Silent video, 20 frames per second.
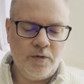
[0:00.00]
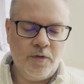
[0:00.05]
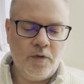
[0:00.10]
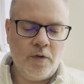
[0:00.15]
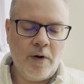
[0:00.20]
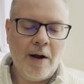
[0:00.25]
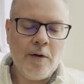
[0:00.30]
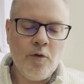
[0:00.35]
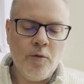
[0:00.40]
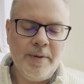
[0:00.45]

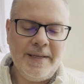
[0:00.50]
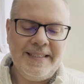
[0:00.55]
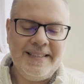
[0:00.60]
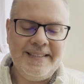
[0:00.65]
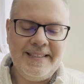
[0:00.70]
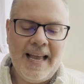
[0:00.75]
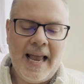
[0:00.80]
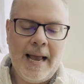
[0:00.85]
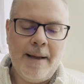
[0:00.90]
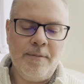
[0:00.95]
for I will be
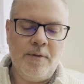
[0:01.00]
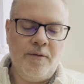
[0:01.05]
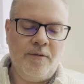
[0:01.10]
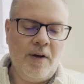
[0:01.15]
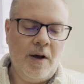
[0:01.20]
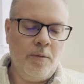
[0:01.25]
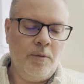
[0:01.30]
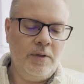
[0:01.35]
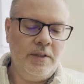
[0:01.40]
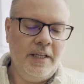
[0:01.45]
damned if
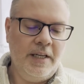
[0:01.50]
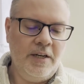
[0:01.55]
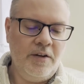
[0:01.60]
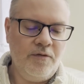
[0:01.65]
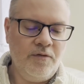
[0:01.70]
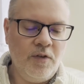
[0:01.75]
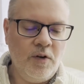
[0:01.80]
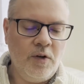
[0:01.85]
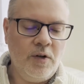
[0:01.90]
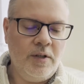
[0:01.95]
I will let it
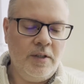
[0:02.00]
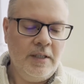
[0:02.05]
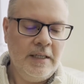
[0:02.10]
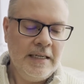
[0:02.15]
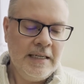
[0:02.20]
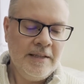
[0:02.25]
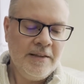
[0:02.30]
fall.